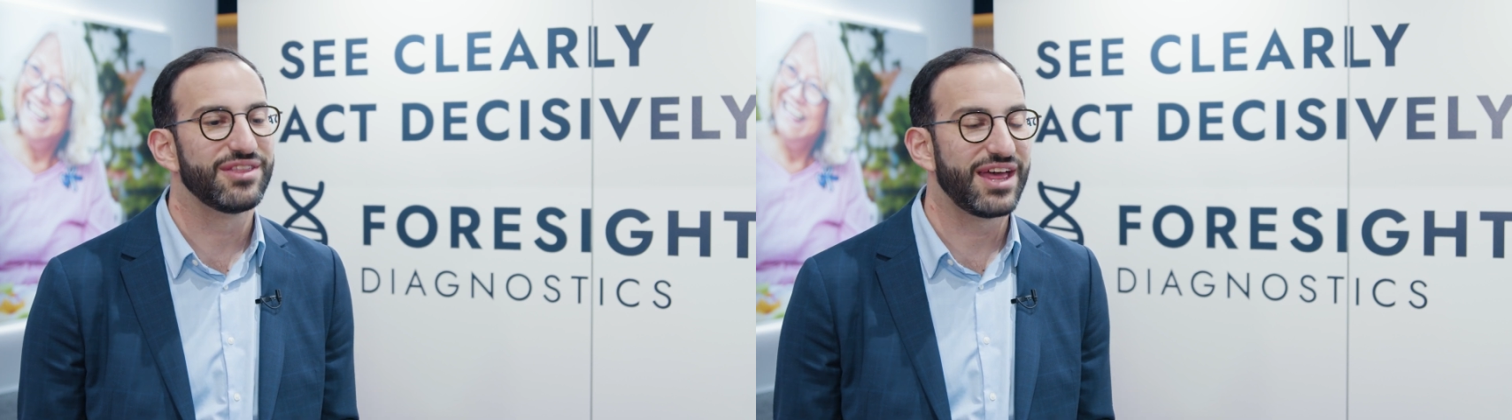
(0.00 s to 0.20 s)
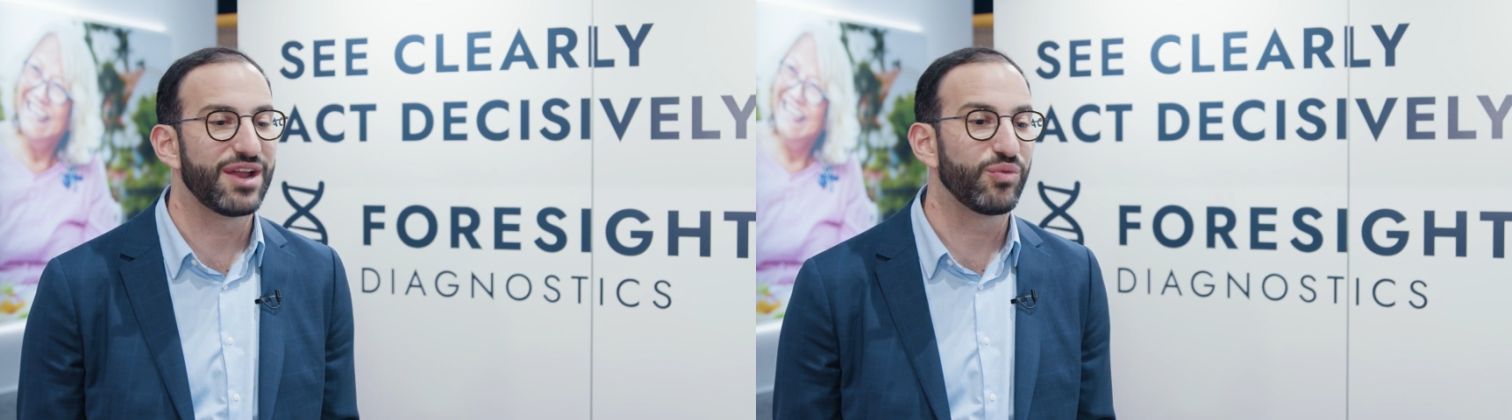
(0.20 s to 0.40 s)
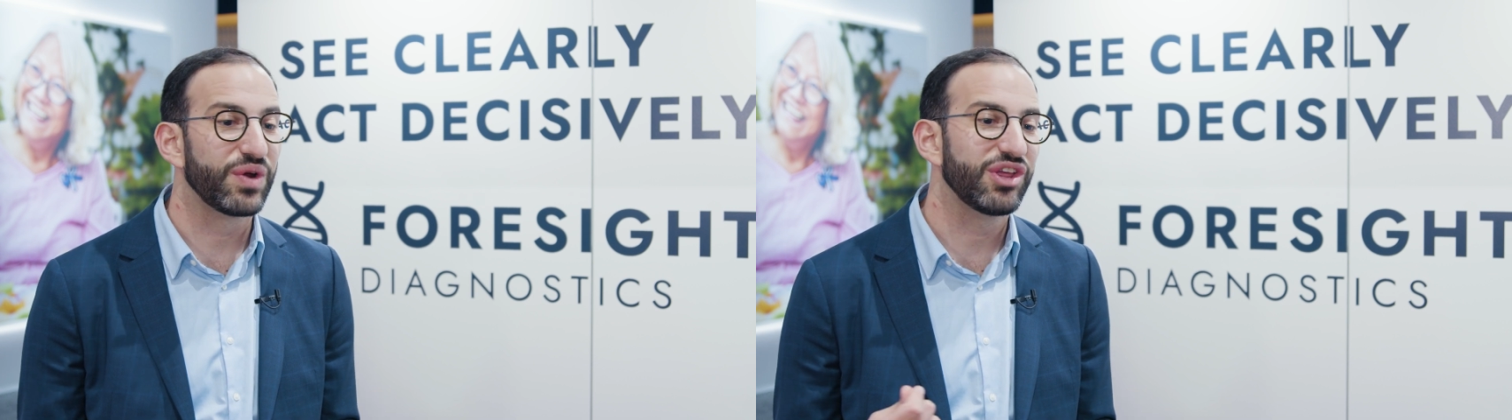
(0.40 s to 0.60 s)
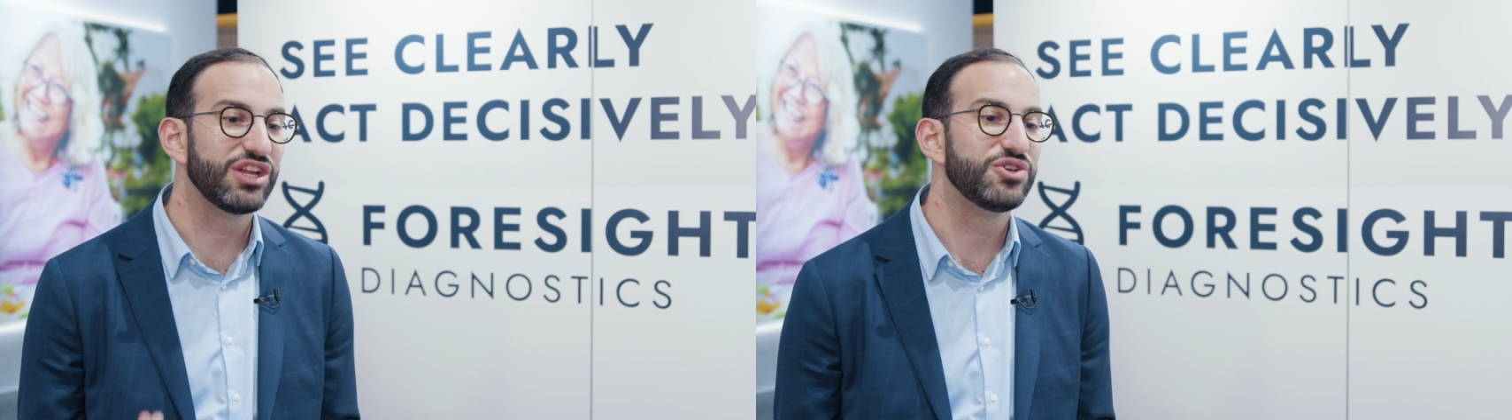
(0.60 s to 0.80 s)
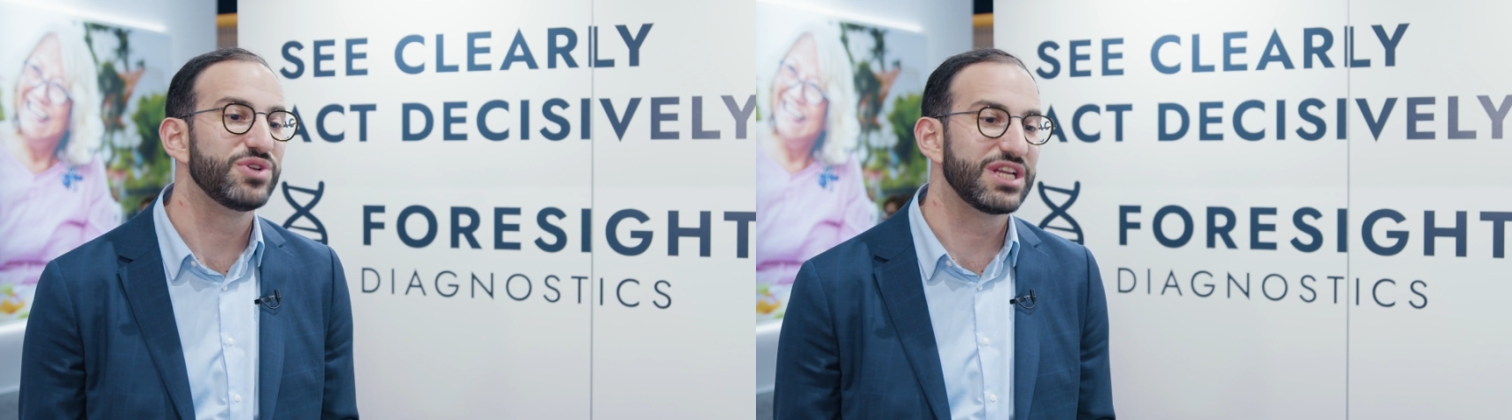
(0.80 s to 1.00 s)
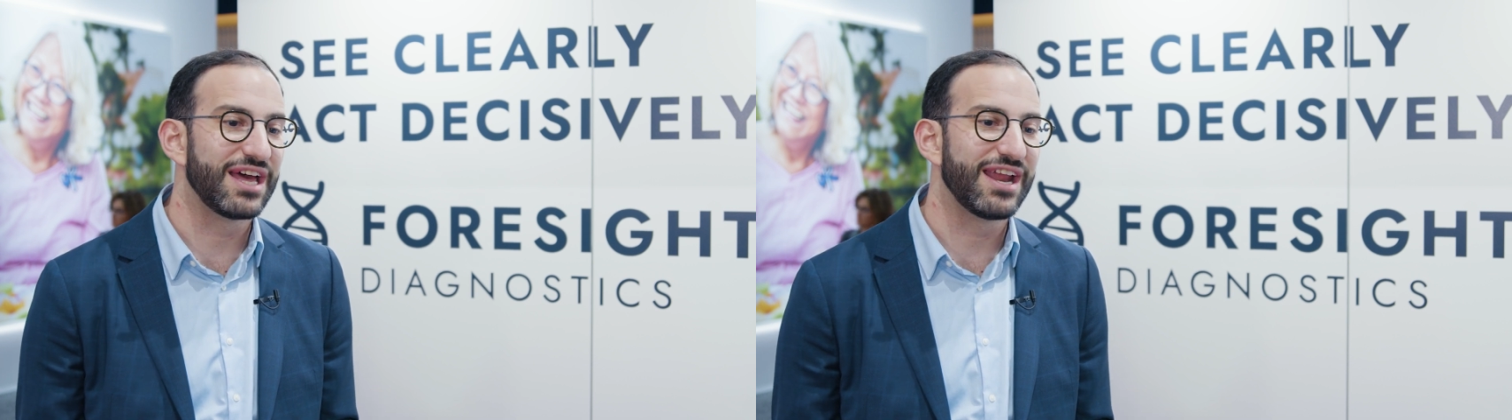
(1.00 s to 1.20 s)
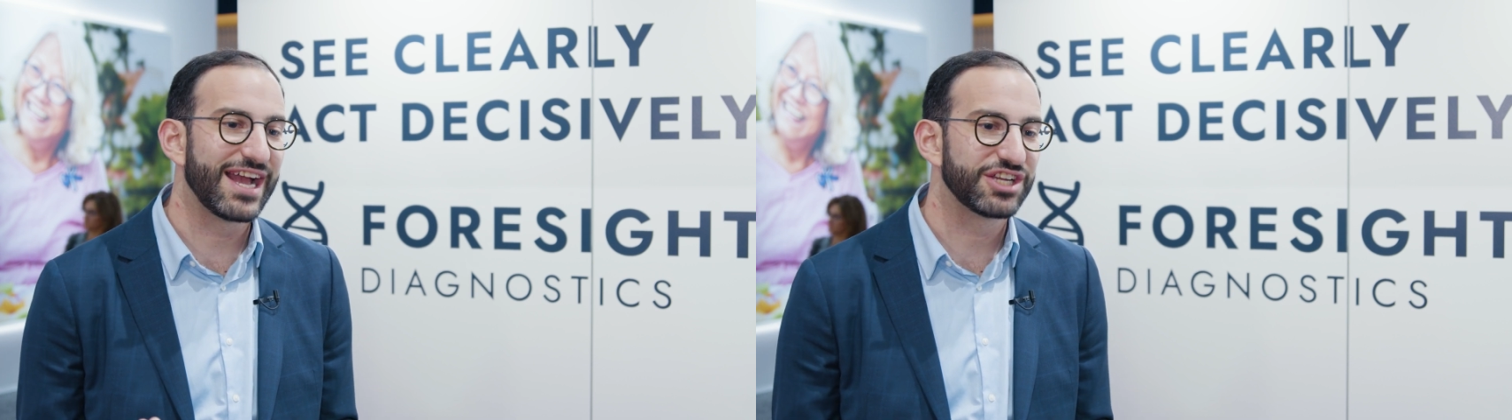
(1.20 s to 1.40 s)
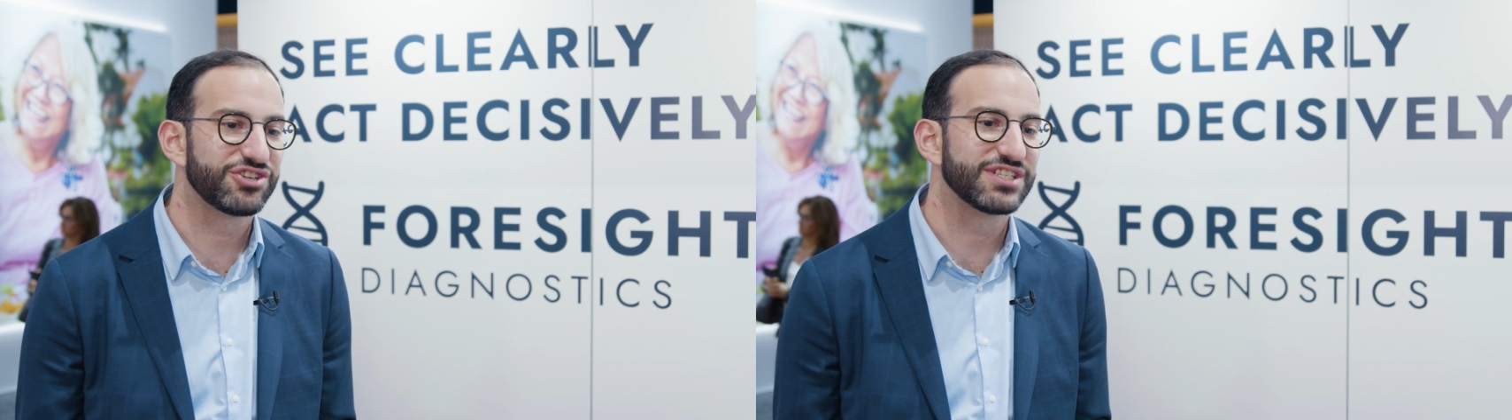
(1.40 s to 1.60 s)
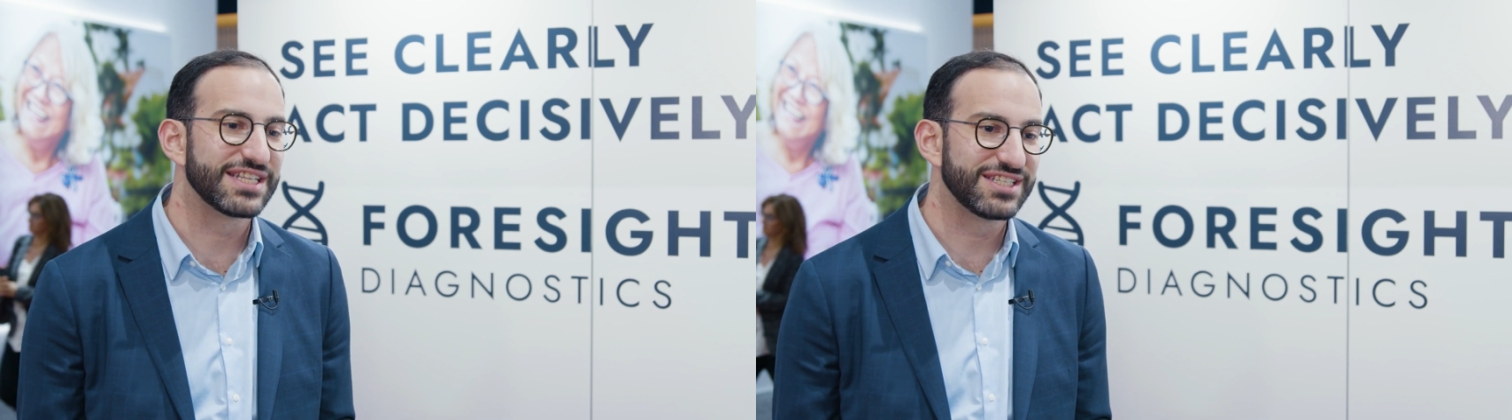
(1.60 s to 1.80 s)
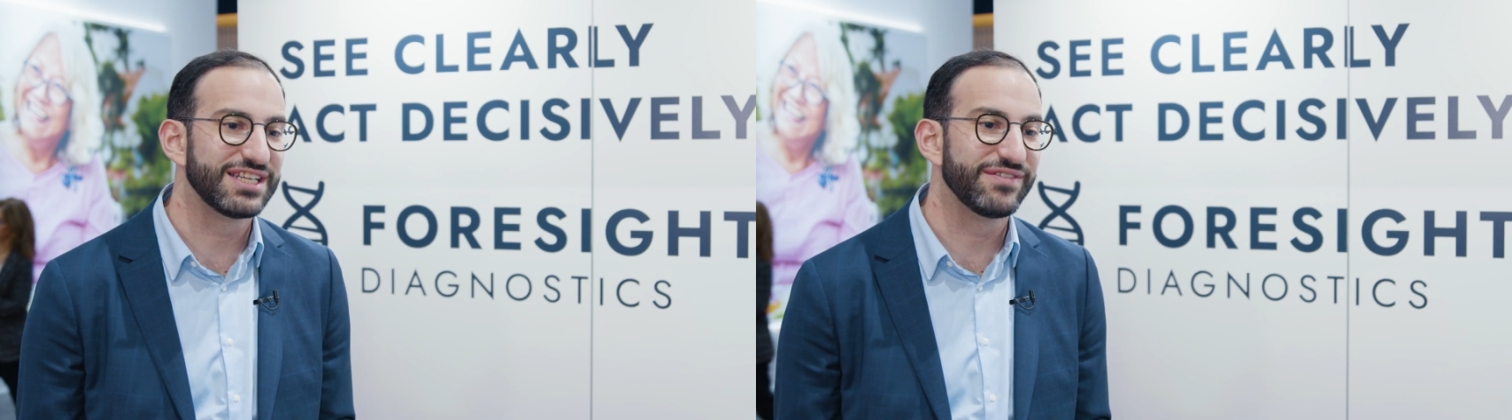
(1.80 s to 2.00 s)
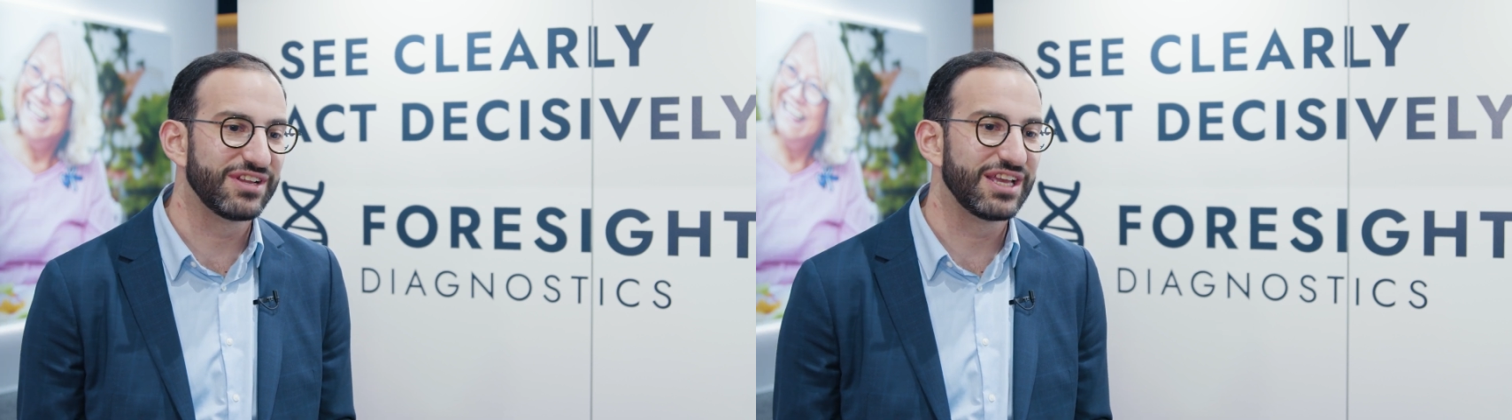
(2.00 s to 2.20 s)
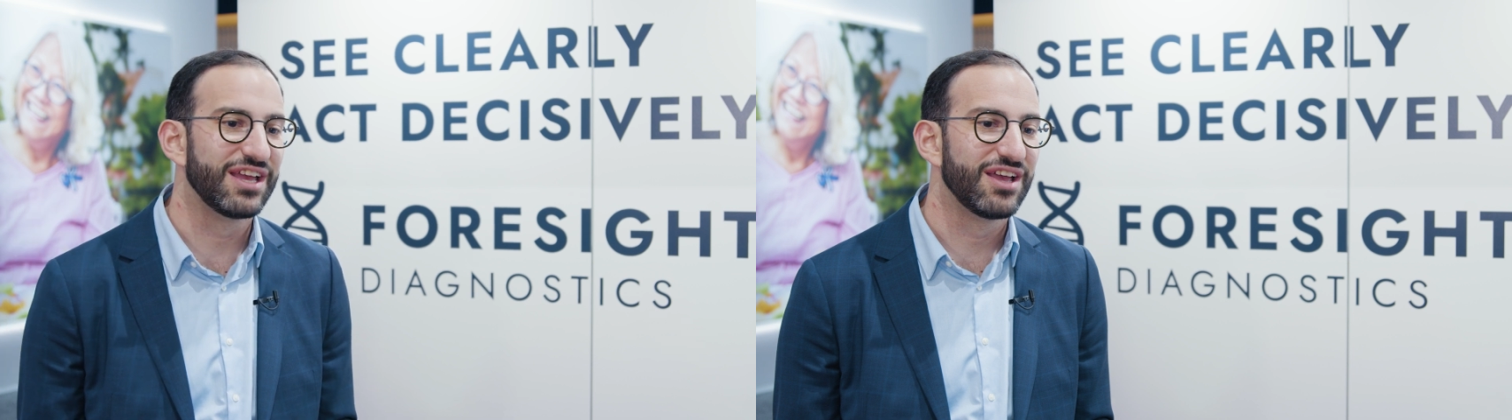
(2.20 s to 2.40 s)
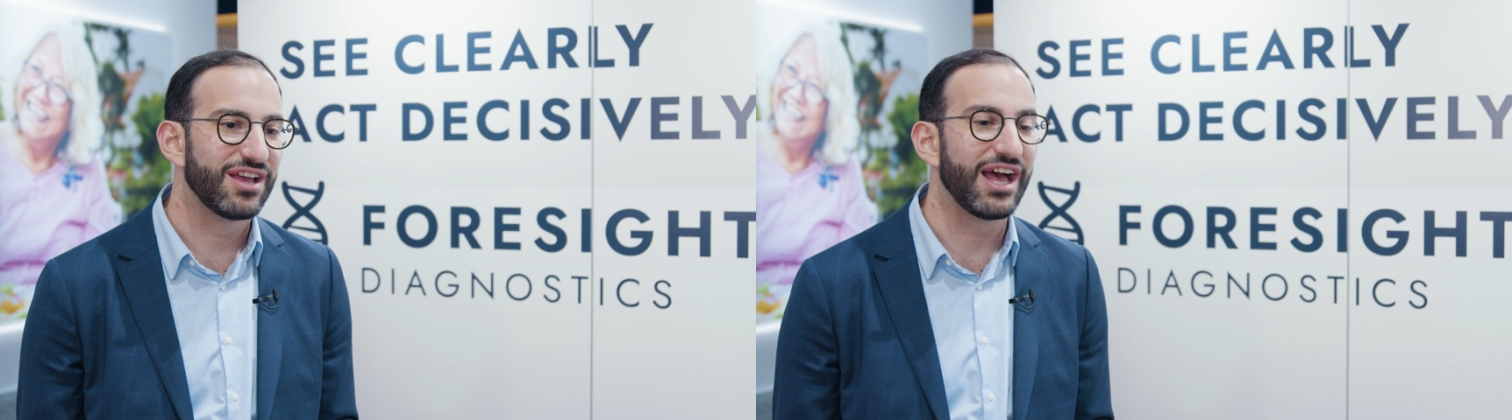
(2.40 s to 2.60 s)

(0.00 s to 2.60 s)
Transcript: that we really do need that extra sensitivity,